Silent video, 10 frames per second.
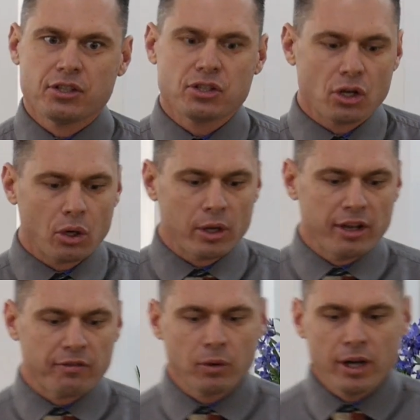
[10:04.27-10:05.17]
So,
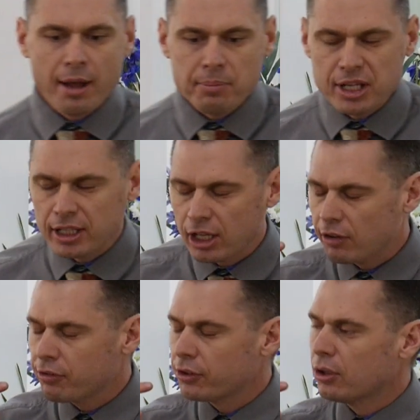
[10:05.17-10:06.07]
if we're not being
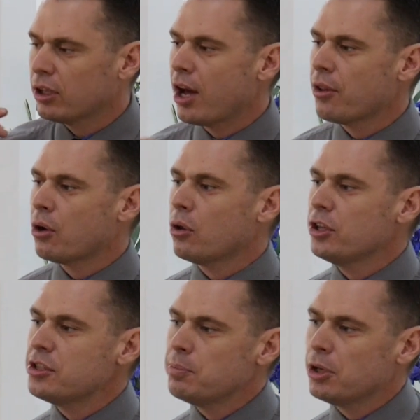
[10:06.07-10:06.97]
careful to allow the
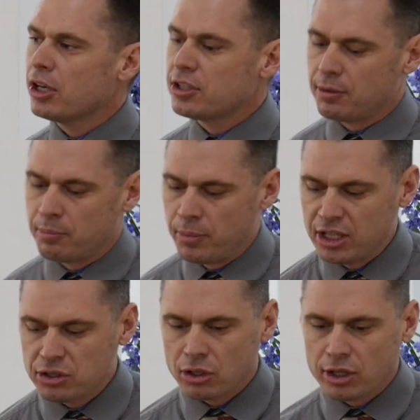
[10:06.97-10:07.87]
Holy Spirit to
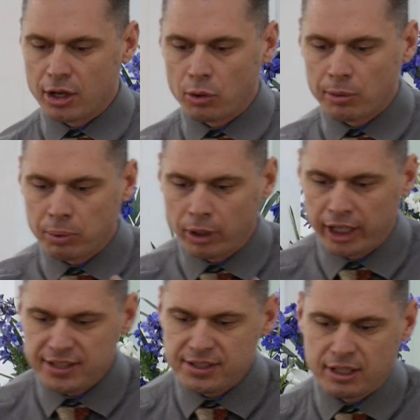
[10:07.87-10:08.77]
make sure that we're
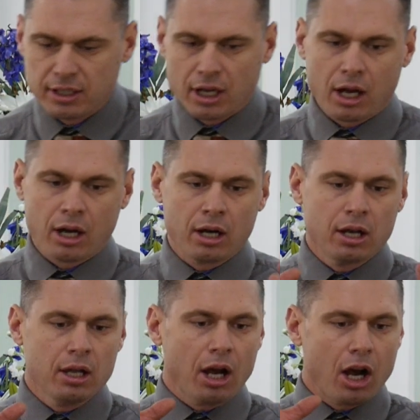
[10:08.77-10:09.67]
placing our,
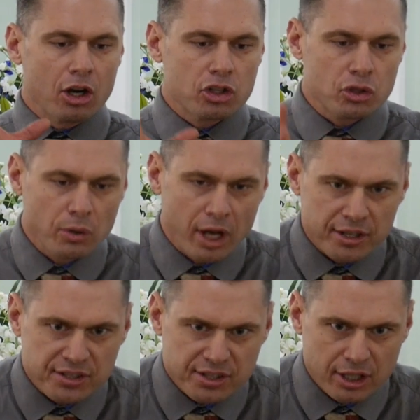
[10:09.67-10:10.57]
our
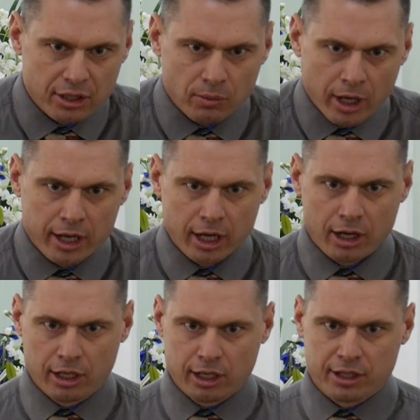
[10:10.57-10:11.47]
trust in the right
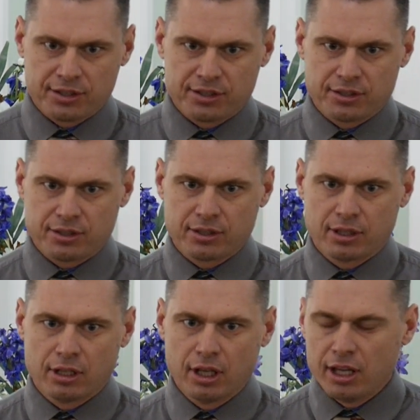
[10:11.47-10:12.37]
areas,
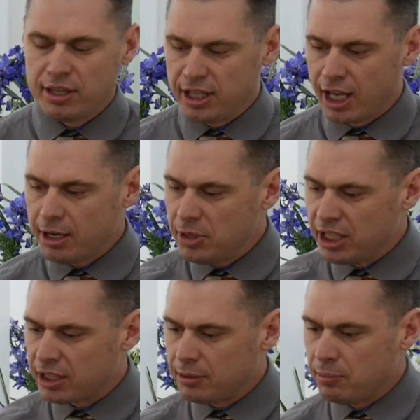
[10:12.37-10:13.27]
the
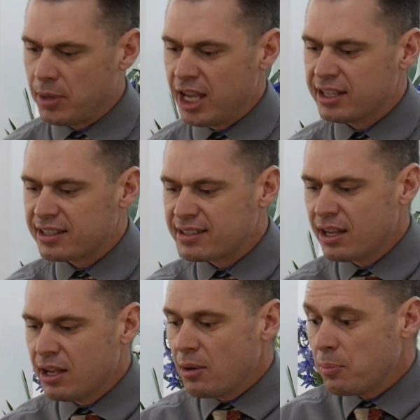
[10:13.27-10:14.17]
enemy can make
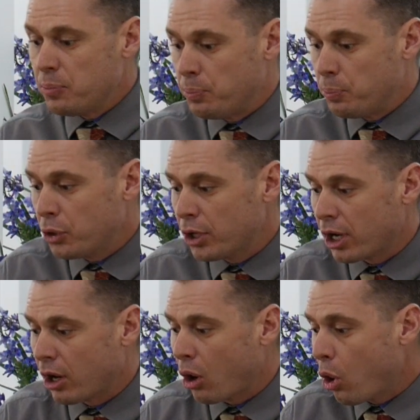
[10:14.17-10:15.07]
us put
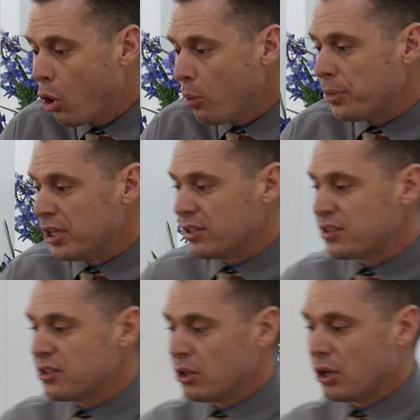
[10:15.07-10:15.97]
our hope into
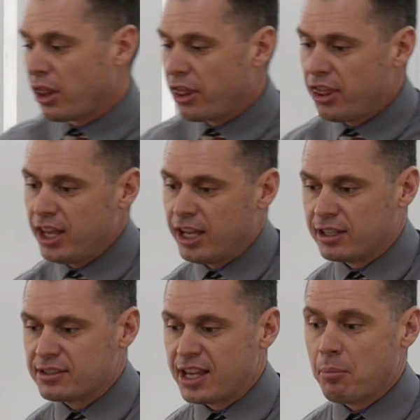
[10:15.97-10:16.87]
certain
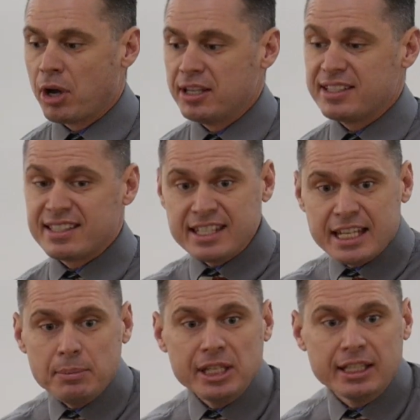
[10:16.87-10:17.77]
things that might
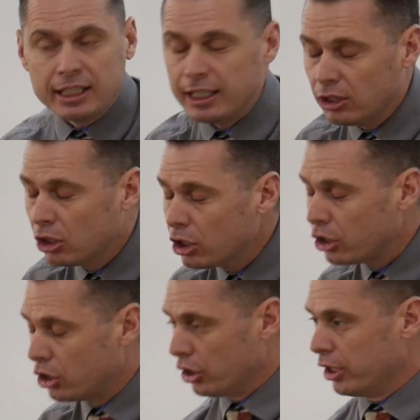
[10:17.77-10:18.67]
seemingly look
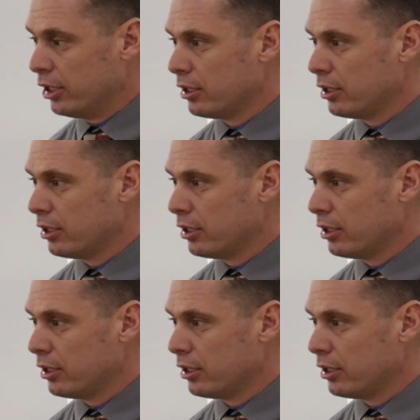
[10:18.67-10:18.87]
good,